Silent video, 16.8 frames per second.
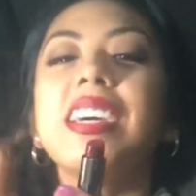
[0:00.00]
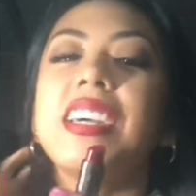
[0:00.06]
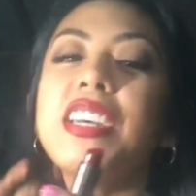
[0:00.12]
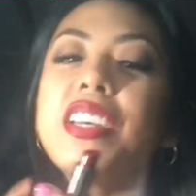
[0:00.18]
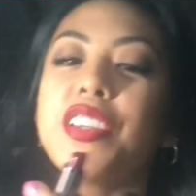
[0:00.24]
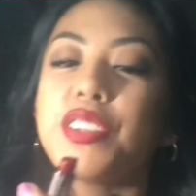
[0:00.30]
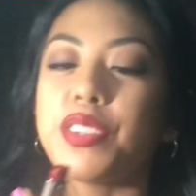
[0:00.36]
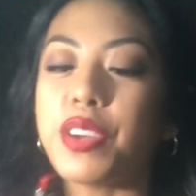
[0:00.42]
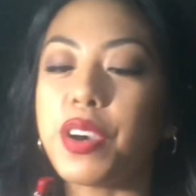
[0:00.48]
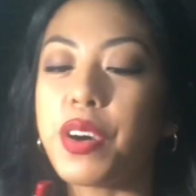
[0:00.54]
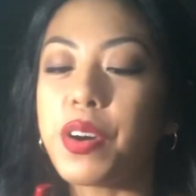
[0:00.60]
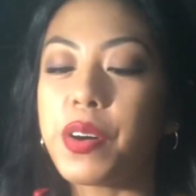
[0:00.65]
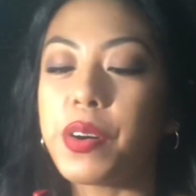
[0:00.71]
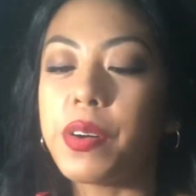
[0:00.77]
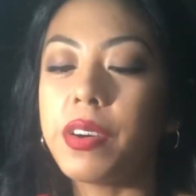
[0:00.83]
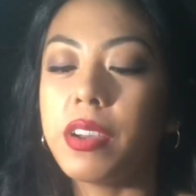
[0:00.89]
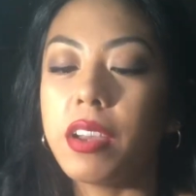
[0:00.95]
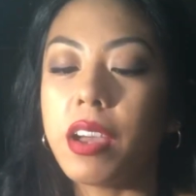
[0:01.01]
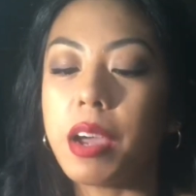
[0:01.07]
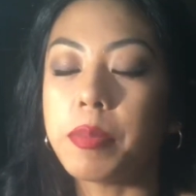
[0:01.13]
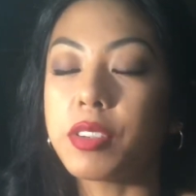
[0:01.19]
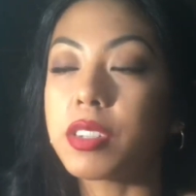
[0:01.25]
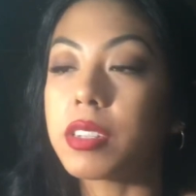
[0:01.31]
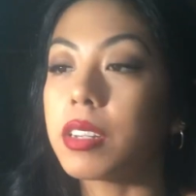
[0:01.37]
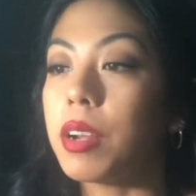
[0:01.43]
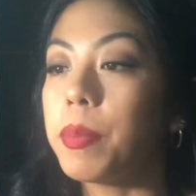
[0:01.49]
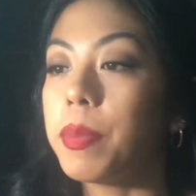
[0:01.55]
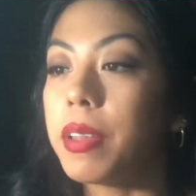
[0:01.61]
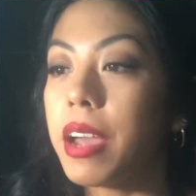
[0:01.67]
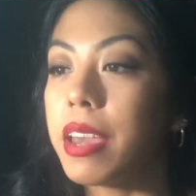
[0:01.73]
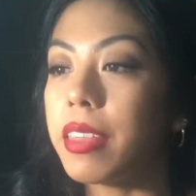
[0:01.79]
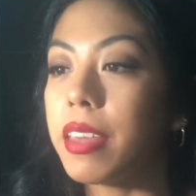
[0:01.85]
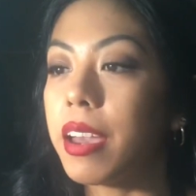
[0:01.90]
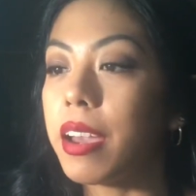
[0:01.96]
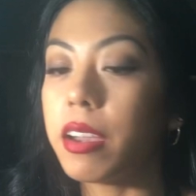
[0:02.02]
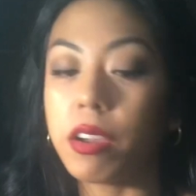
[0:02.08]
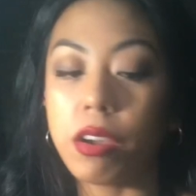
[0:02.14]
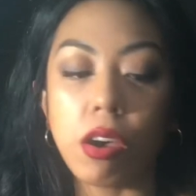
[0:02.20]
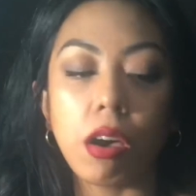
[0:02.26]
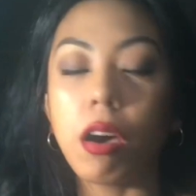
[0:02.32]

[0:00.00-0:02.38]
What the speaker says: So I'm just gonna apply that